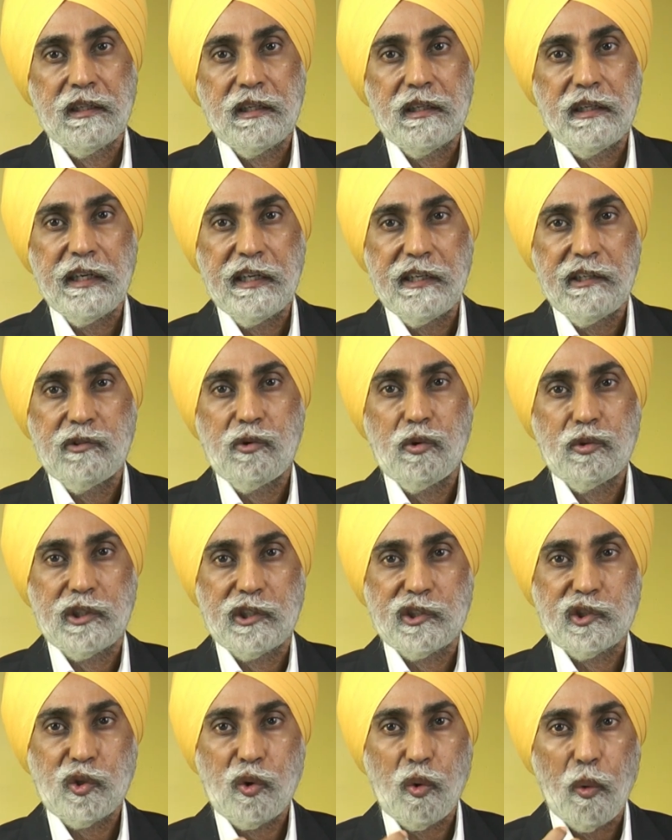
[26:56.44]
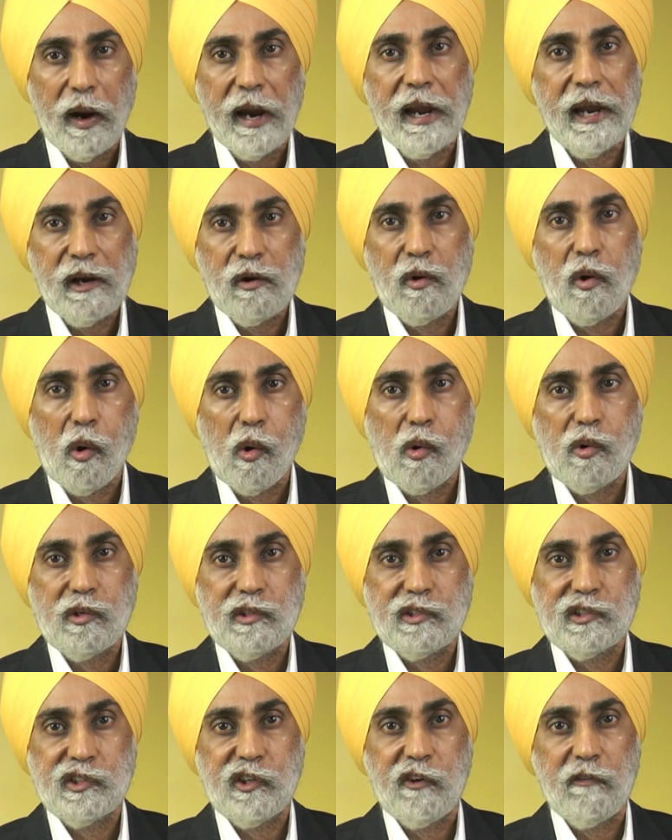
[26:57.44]
into the square
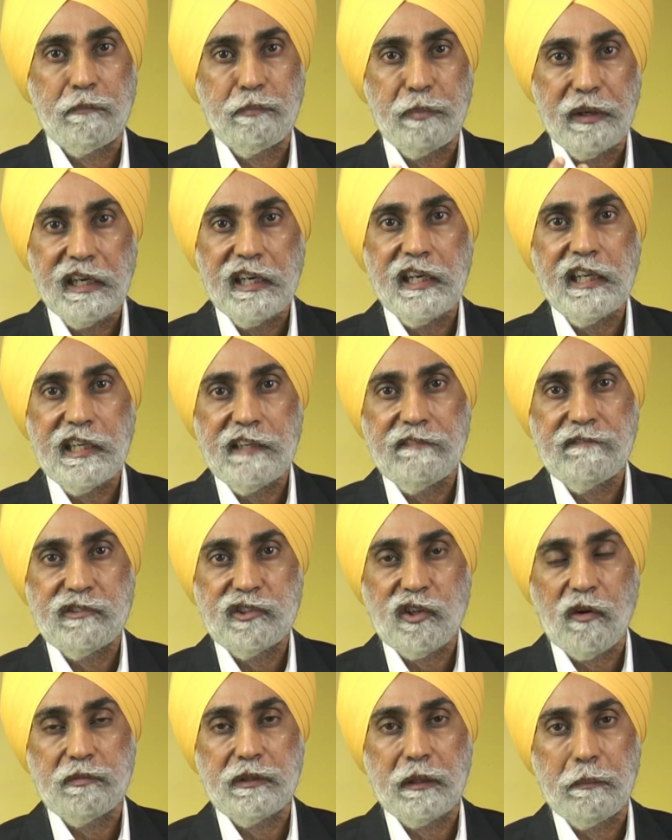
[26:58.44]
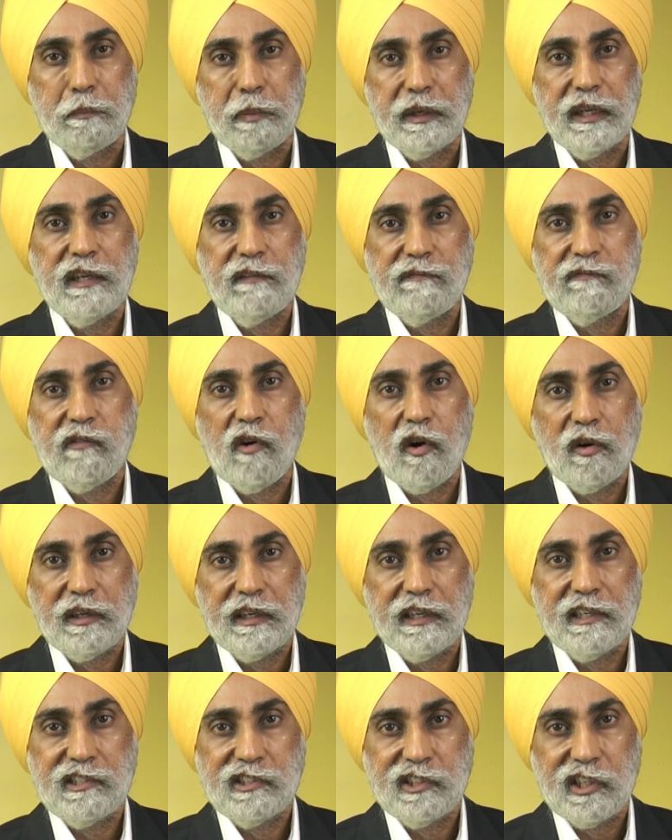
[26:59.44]
holes of beliefs of the
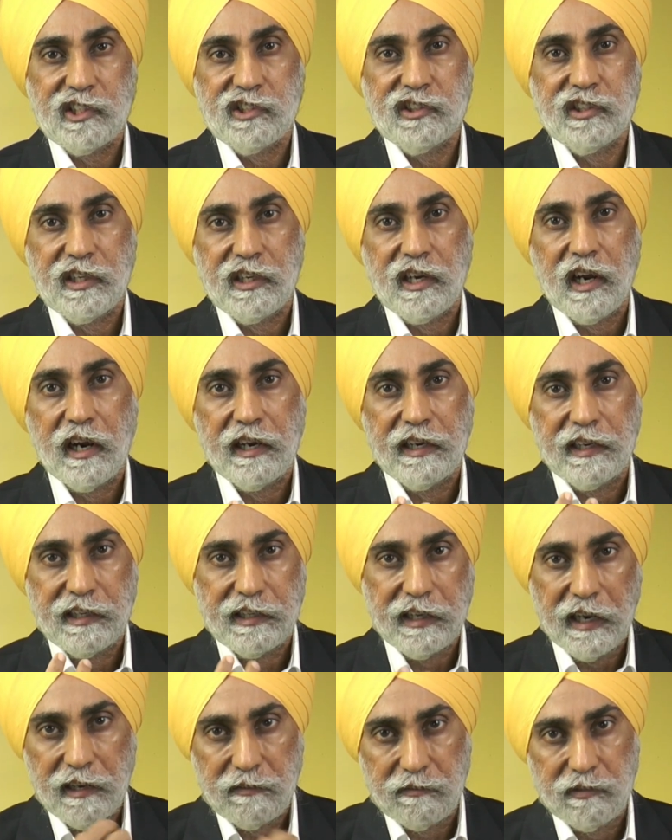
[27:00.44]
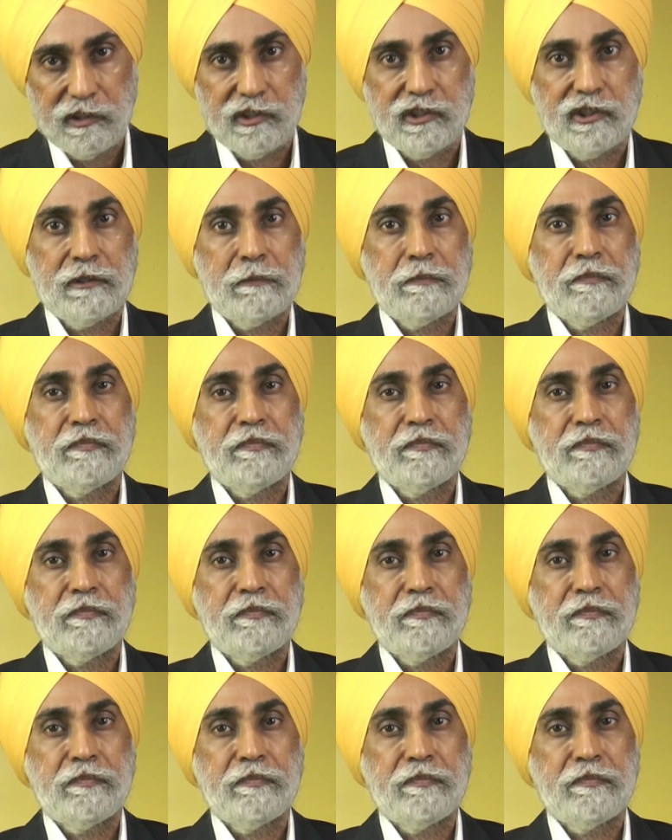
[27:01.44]
pre-1469 canvas.